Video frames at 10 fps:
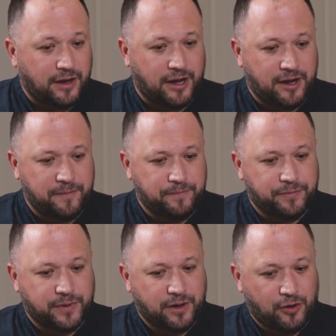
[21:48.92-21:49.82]

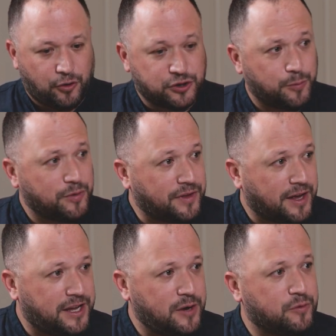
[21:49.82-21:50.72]
On top of
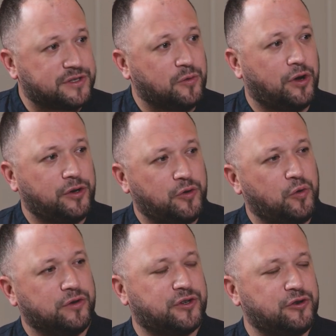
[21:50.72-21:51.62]
that, he was the one
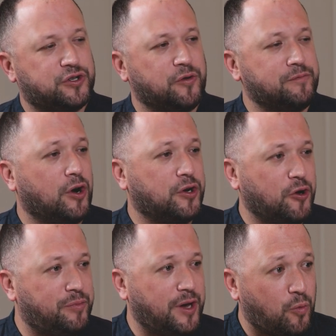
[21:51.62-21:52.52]
who also showed
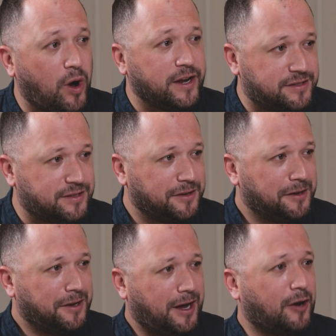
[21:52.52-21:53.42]
Marco Pierre White
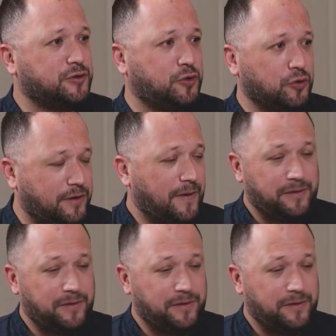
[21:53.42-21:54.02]
how to cook,